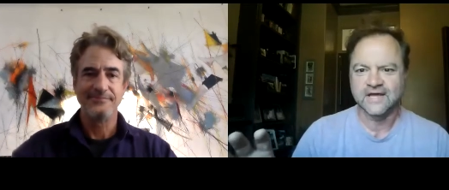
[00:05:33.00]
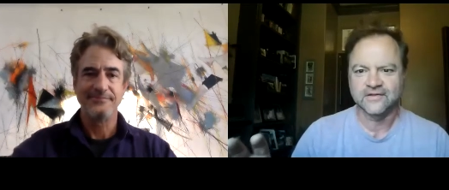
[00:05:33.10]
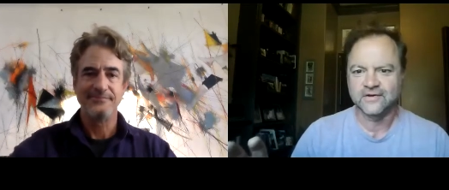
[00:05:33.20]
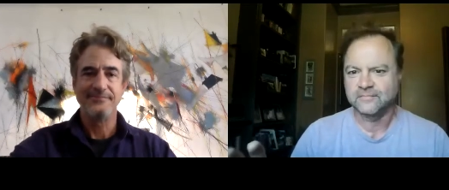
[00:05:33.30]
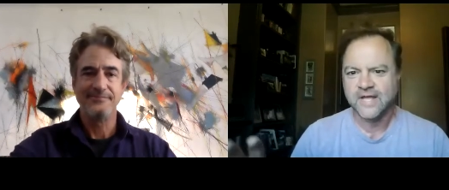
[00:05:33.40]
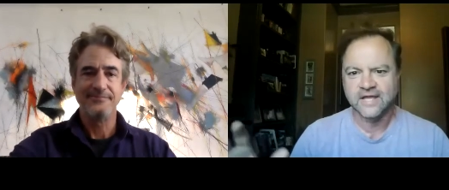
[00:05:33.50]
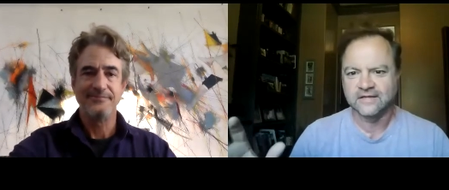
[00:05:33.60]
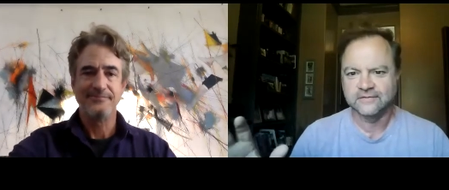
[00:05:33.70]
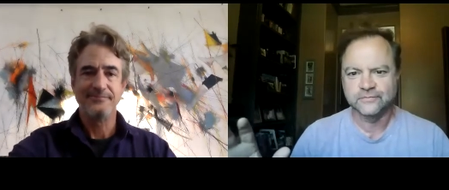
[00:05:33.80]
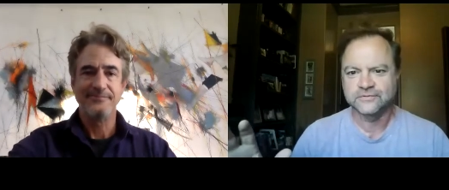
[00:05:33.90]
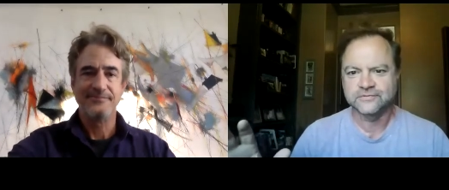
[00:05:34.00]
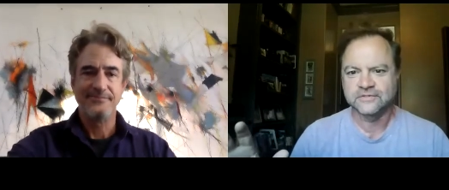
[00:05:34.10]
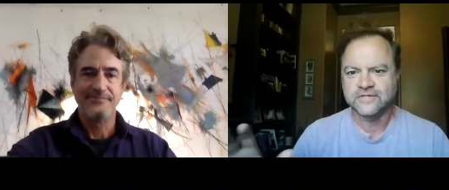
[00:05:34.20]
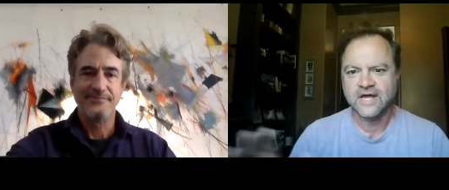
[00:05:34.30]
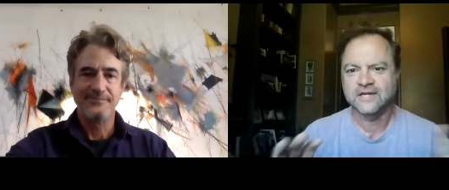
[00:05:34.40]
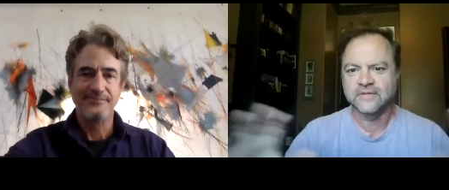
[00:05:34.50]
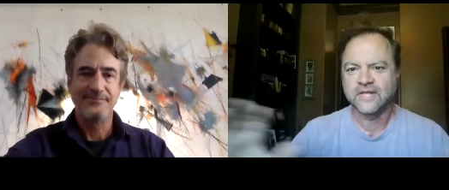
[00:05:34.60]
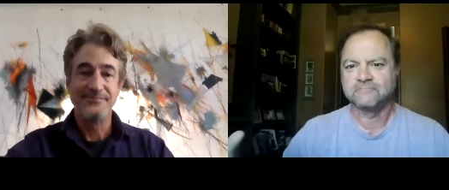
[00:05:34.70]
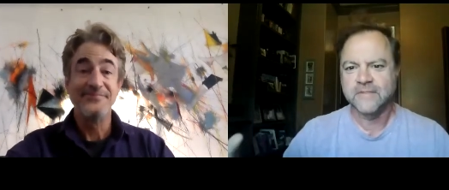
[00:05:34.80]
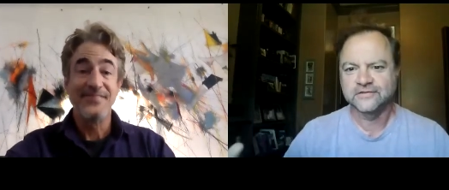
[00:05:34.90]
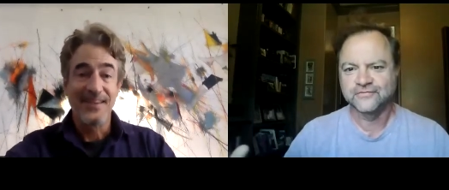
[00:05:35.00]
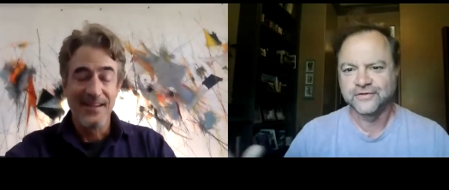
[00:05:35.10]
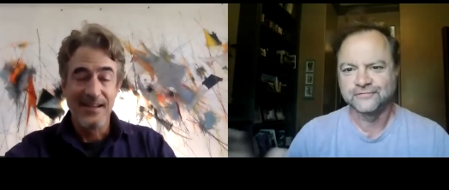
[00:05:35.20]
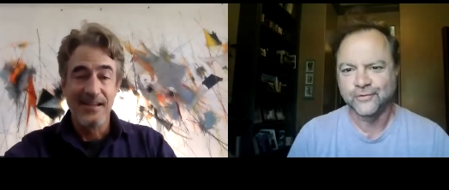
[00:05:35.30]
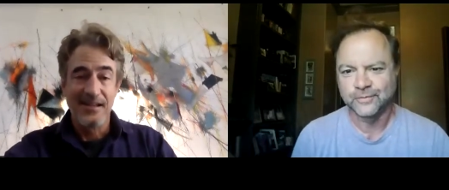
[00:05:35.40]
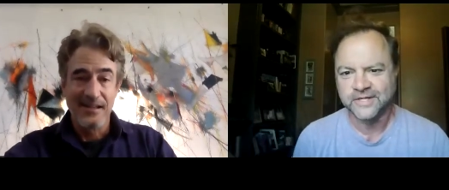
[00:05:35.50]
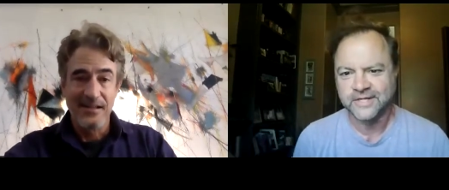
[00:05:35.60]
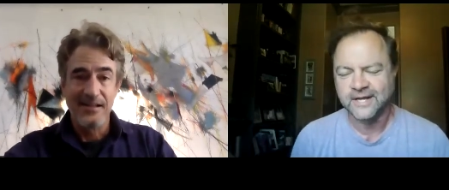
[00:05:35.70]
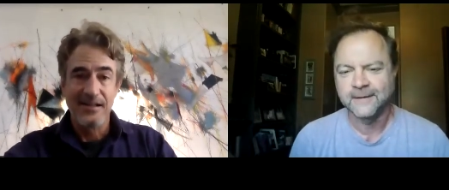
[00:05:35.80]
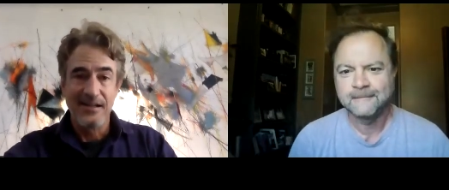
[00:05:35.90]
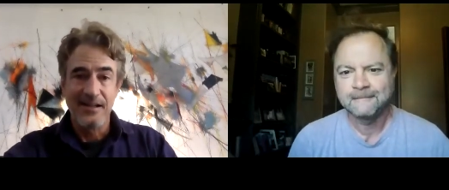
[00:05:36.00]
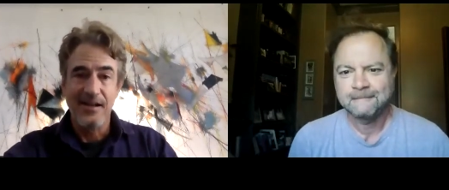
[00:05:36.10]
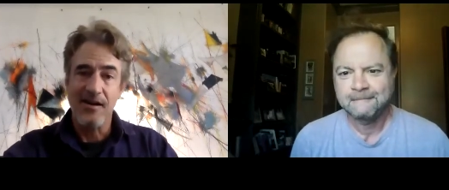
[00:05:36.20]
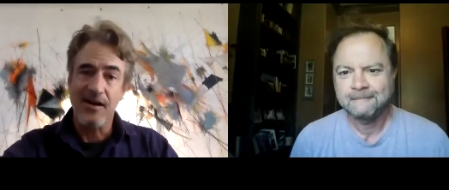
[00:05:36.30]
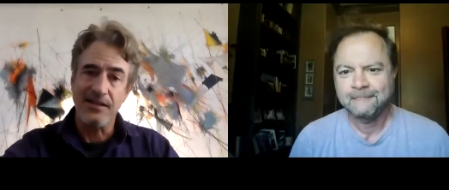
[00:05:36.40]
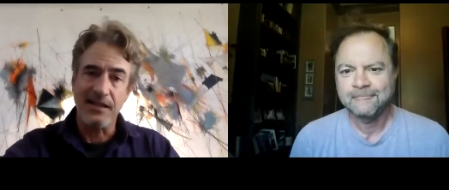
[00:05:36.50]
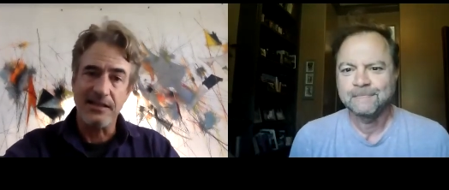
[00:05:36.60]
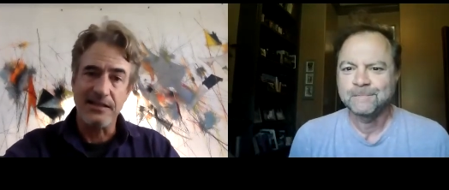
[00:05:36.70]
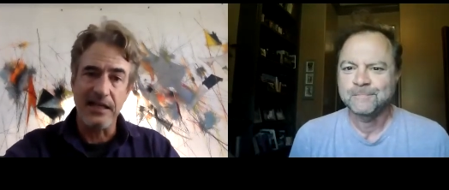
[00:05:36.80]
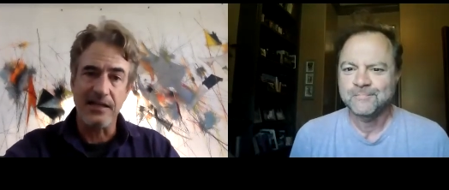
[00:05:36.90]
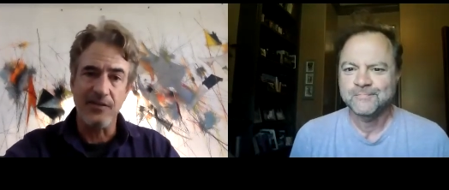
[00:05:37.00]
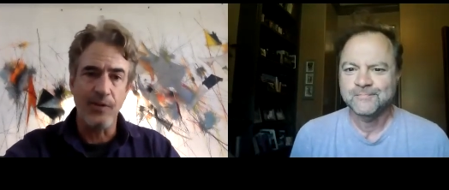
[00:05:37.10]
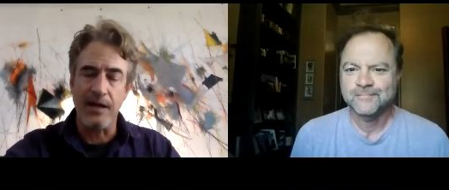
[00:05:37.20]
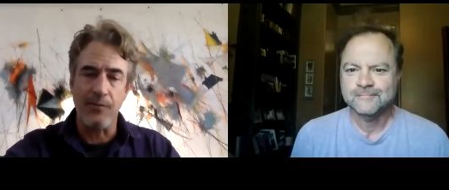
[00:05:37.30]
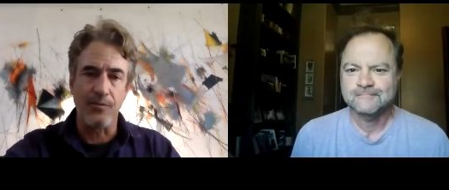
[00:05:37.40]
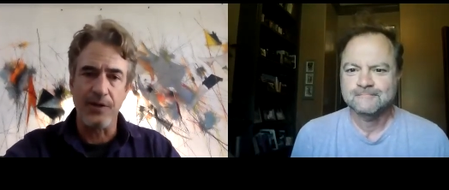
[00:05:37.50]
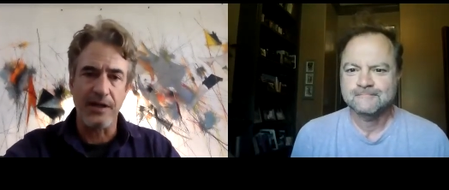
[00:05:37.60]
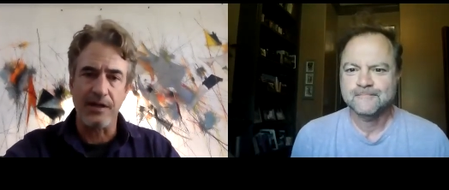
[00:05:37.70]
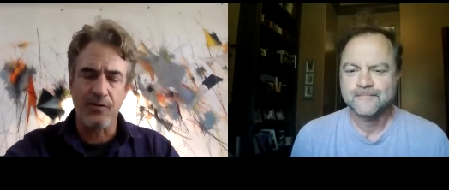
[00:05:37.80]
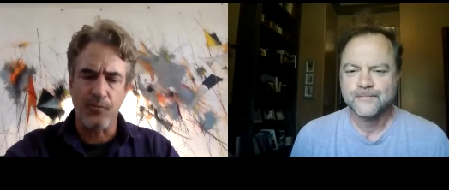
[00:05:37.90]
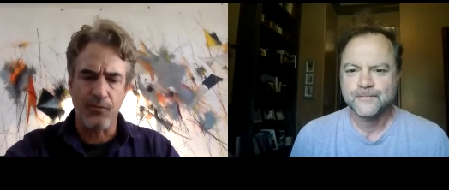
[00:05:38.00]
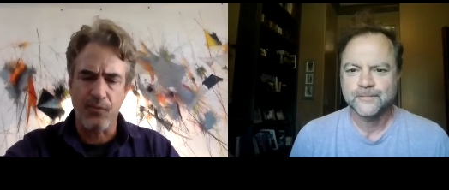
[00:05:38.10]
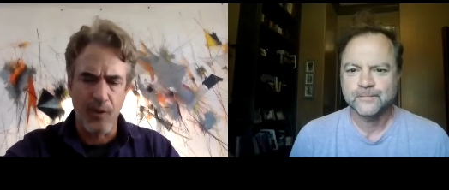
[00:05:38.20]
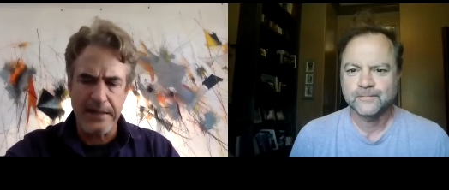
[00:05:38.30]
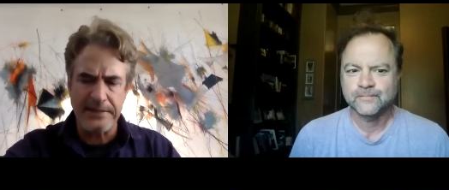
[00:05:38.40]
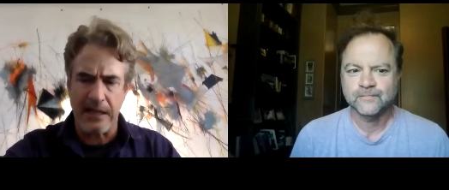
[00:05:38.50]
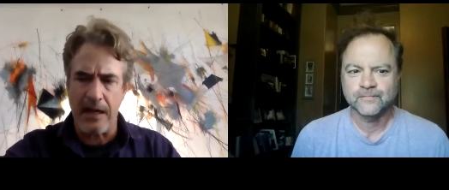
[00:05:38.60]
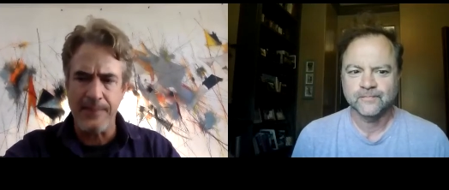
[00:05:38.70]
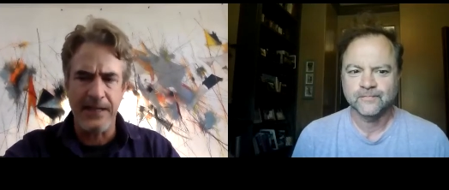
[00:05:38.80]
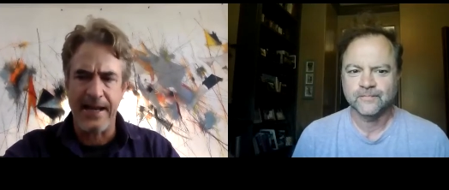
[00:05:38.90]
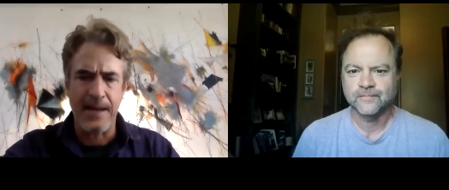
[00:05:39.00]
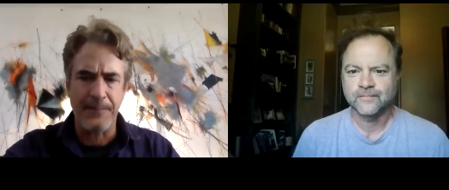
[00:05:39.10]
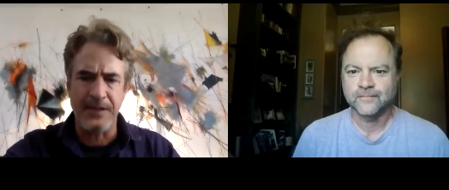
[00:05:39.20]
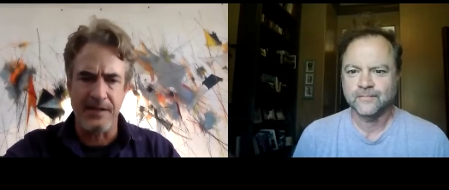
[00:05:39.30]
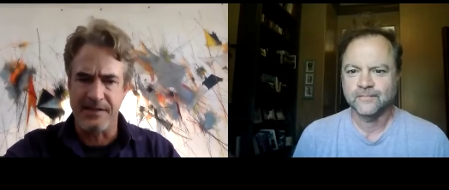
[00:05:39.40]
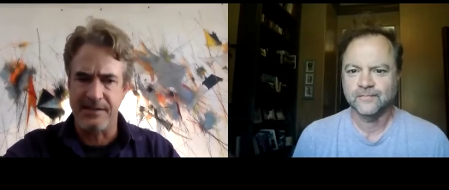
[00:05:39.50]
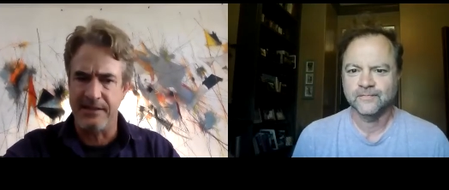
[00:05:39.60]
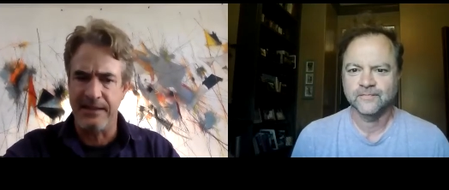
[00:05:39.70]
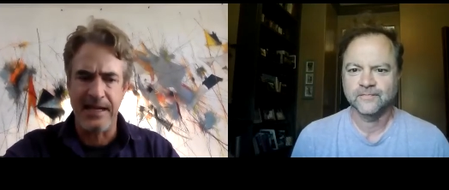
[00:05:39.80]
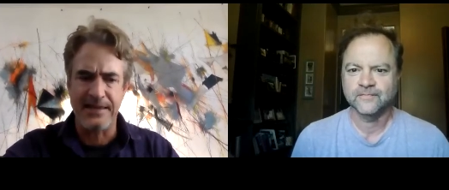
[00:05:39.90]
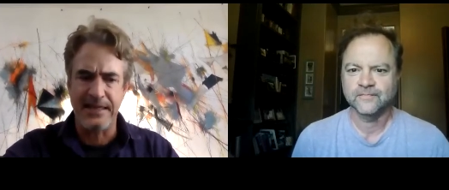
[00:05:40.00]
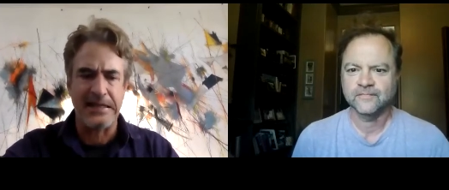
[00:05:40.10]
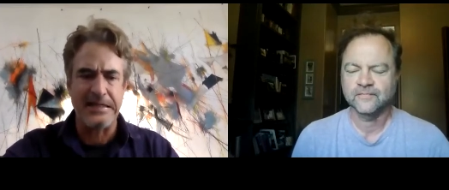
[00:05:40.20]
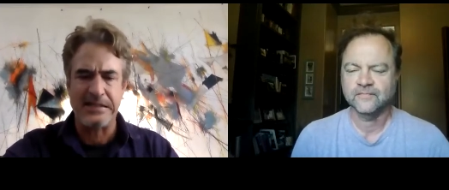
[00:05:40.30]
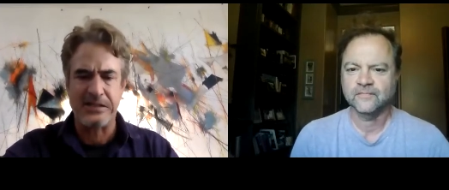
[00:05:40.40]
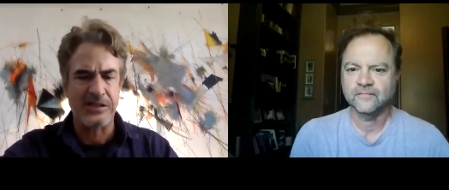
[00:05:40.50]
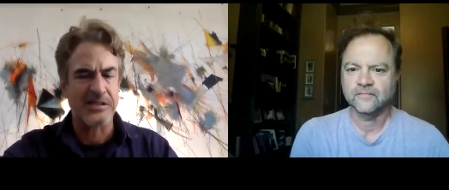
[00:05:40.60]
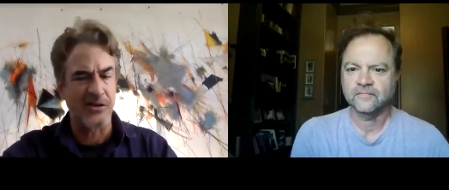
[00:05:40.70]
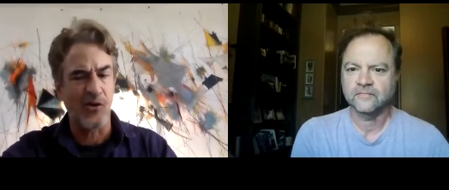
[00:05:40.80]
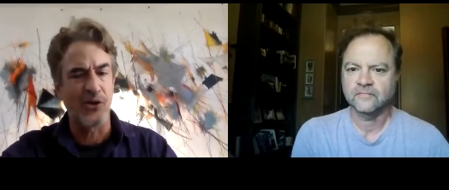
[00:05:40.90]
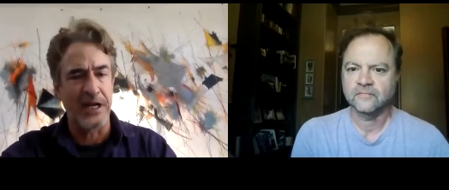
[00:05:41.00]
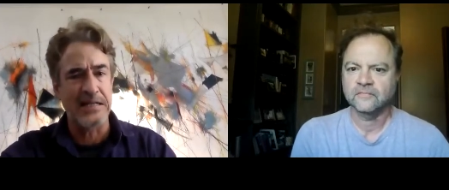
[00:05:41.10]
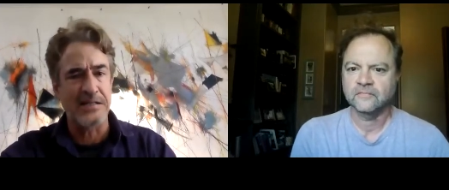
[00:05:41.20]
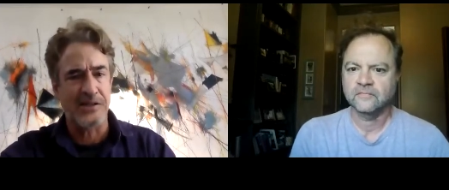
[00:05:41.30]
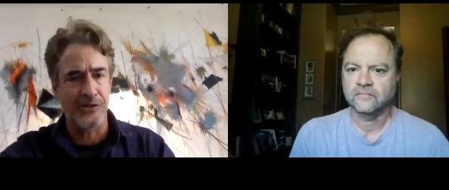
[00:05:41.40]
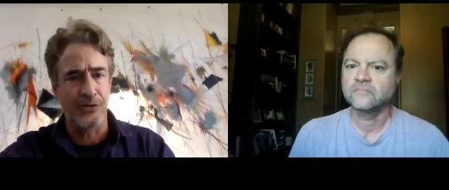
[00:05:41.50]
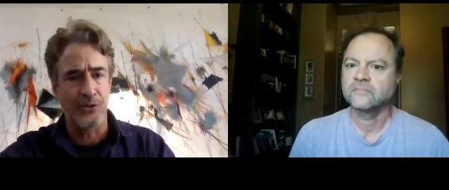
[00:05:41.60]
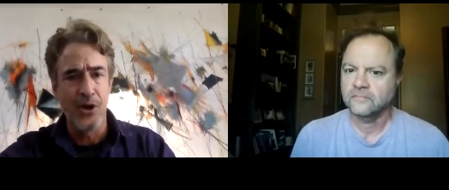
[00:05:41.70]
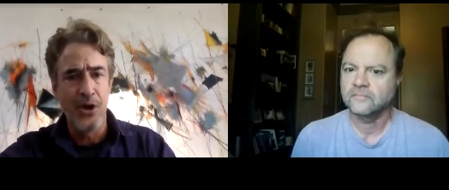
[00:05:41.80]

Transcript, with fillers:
Speaker 1: together, man, it, it, kind of like made the film for me. Yeah.
Speaker 2: Oh, hey, thank you. We had, we had a great time. It happened instantly. I think he's just an old hand too,